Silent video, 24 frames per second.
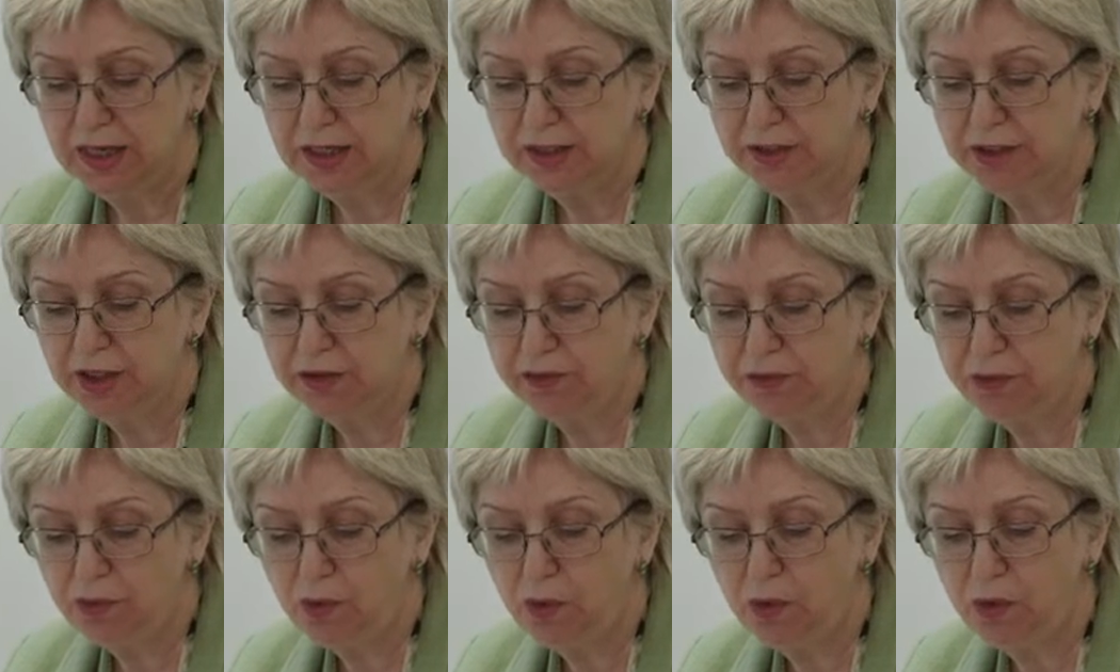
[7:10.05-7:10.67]

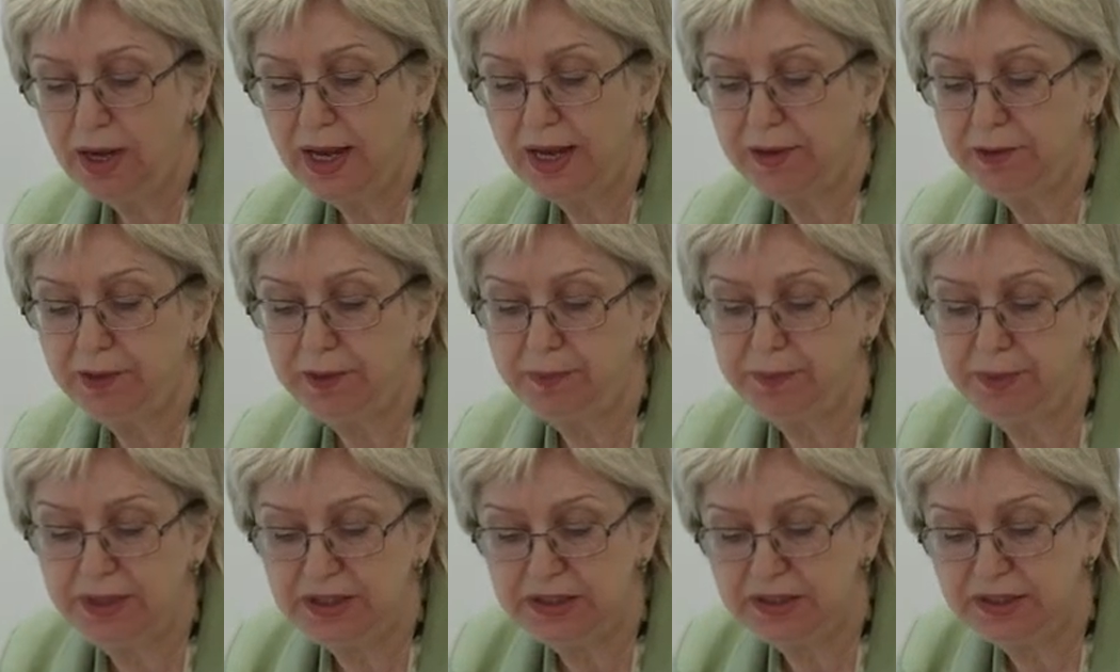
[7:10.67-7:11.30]
Therefore, I
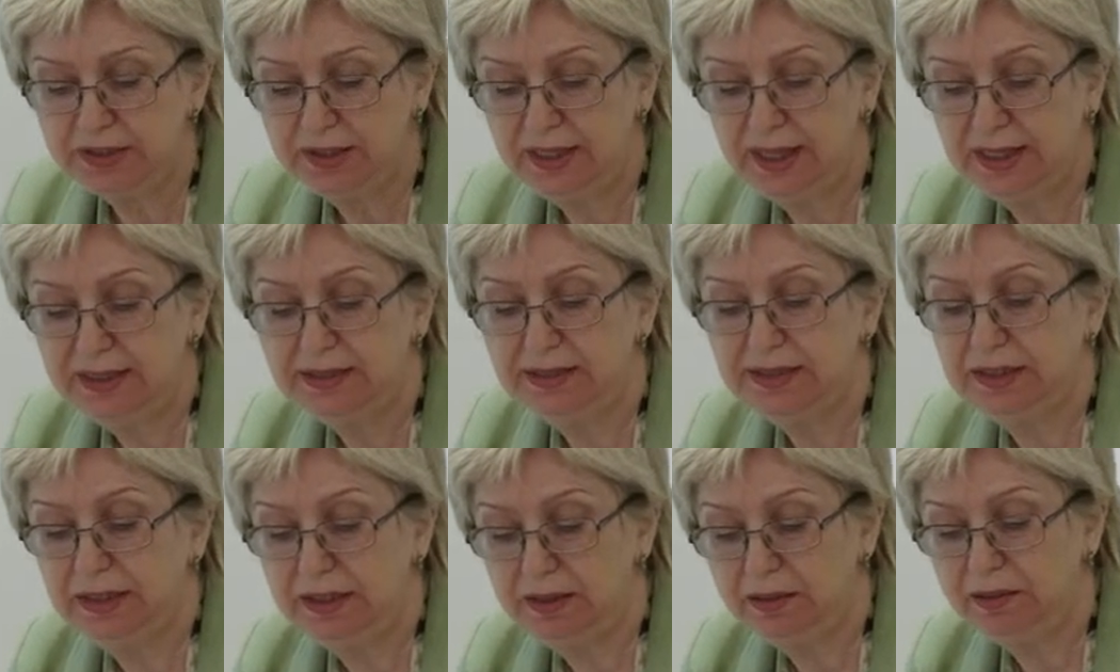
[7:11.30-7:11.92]
repeat
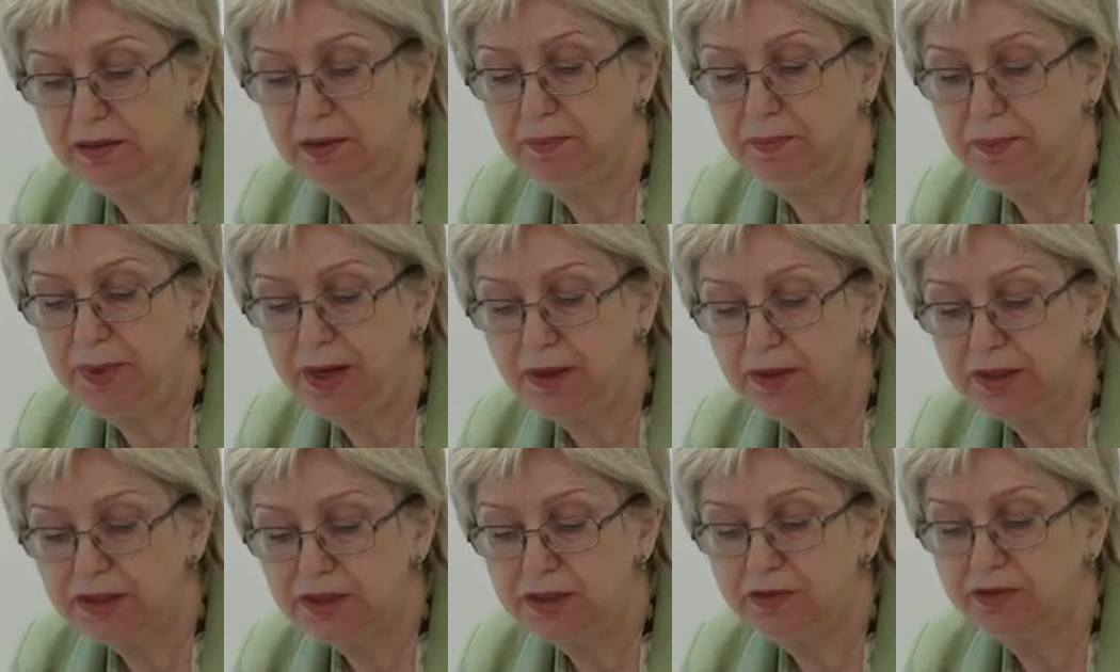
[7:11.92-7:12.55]
that in
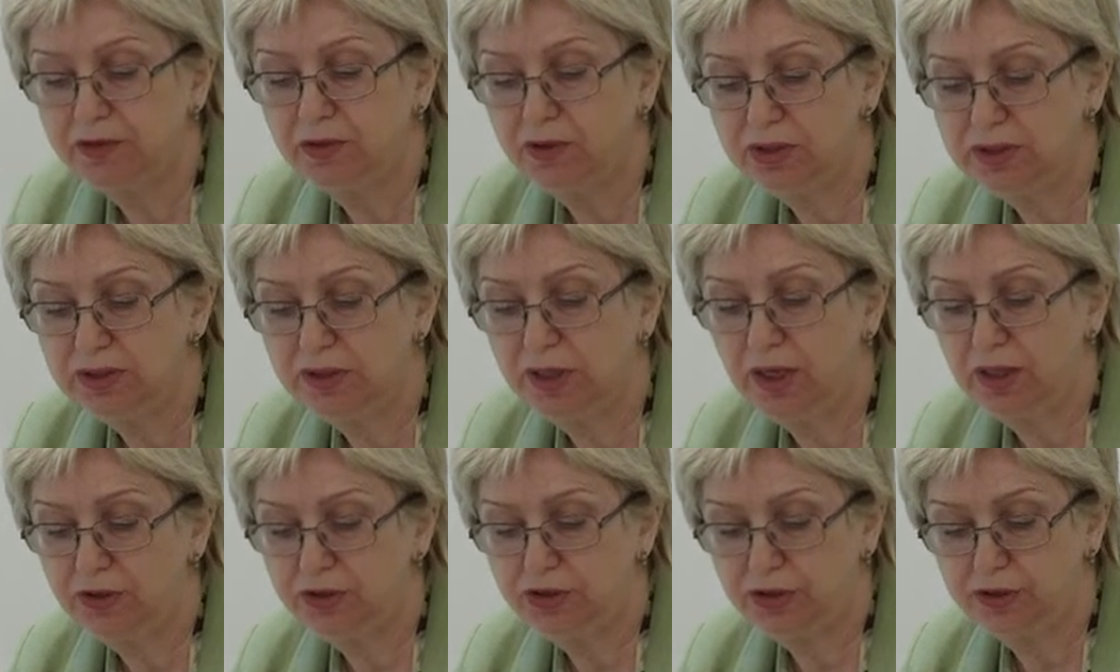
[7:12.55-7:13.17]
comparative
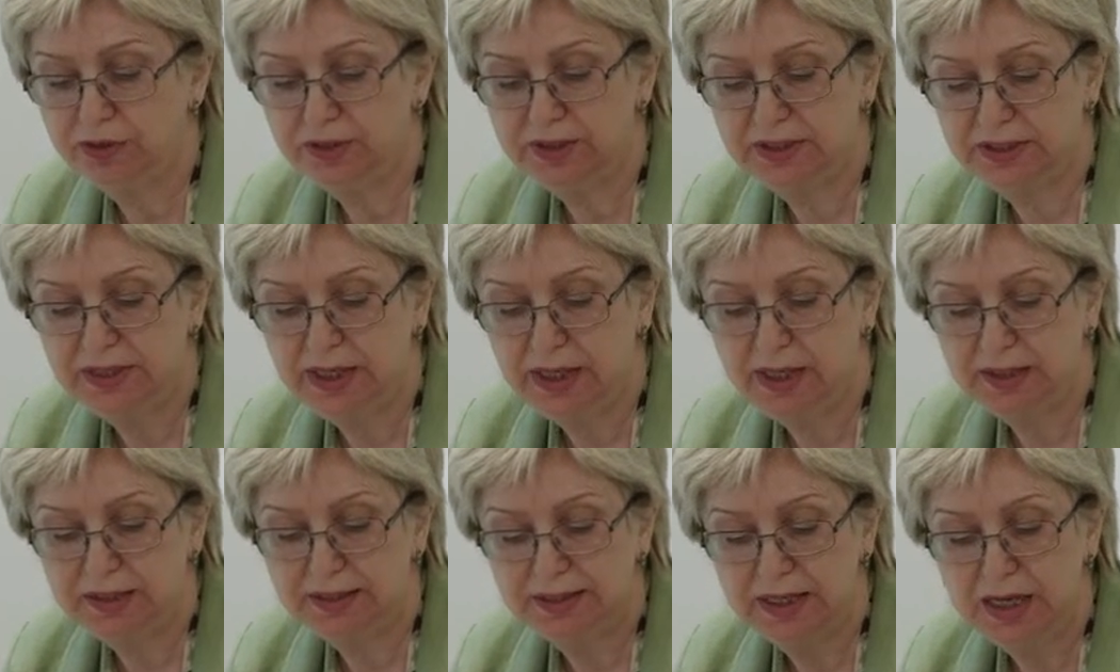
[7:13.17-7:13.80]
cross-cultural
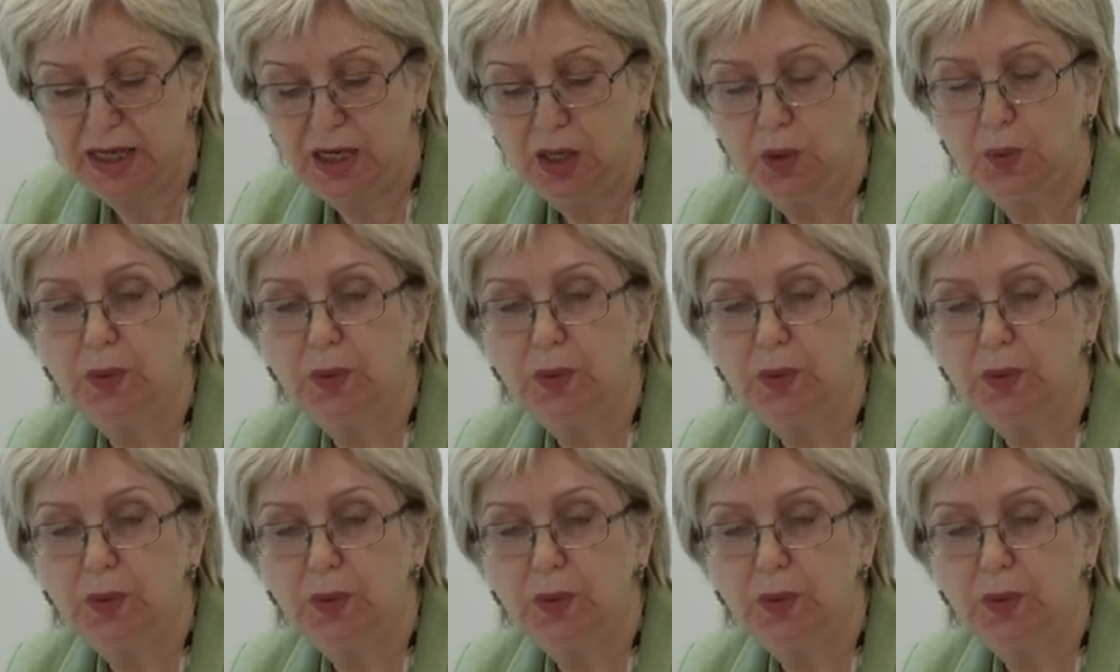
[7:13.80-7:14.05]
studies,